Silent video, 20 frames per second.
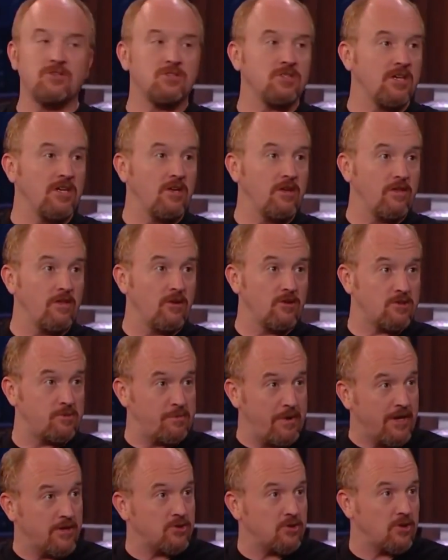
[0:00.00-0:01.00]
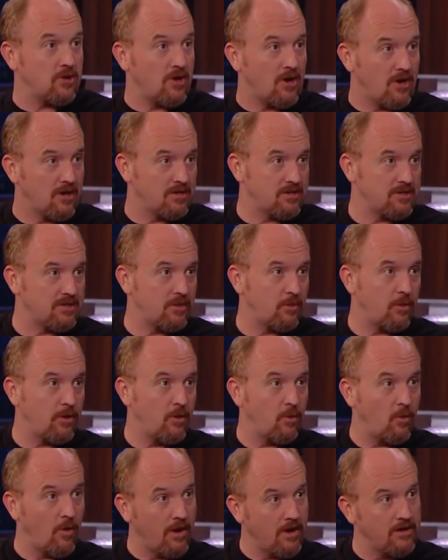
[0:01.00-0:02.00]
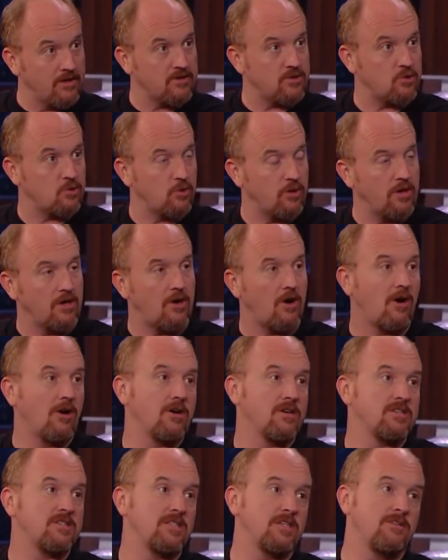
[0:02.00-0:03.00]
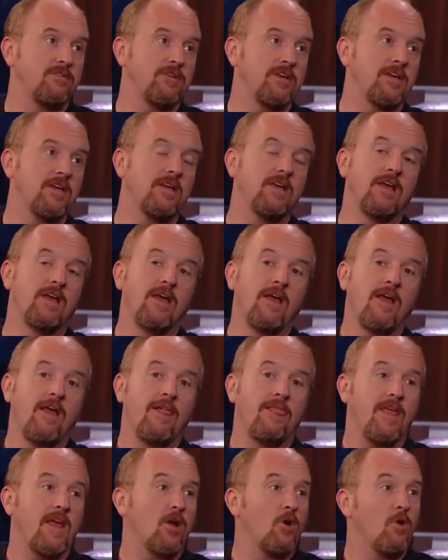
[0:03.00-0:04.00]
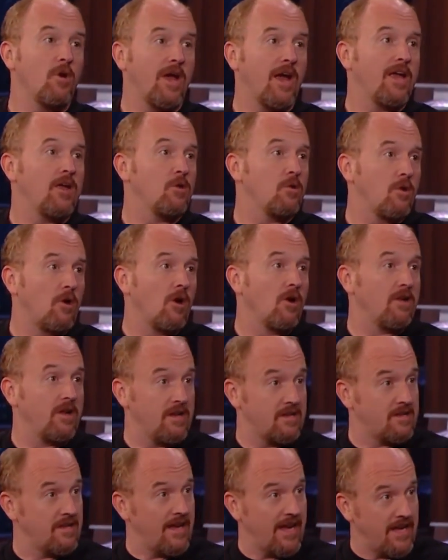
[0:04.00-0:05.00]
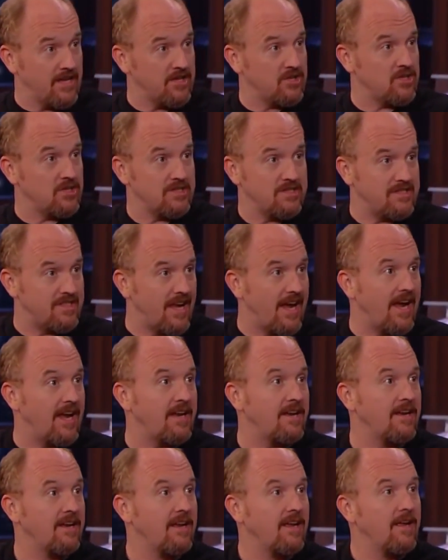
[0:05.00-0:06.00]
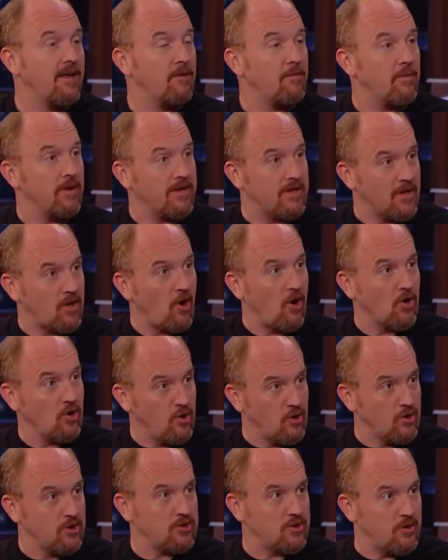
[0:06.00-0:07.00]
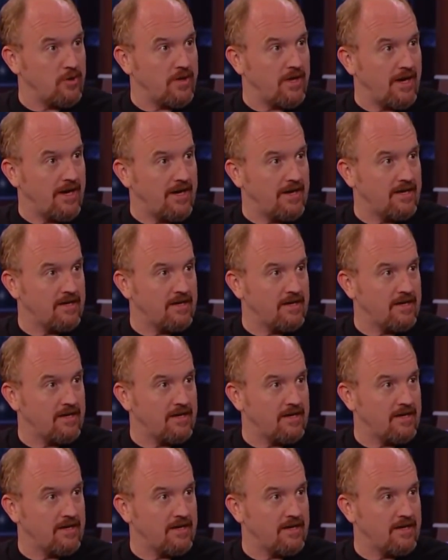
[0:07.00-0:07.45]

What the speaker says: Usually there's picture cars, and when you want to destroy a car on TV, they go get you a car that the engine's dead, but the car looks okay.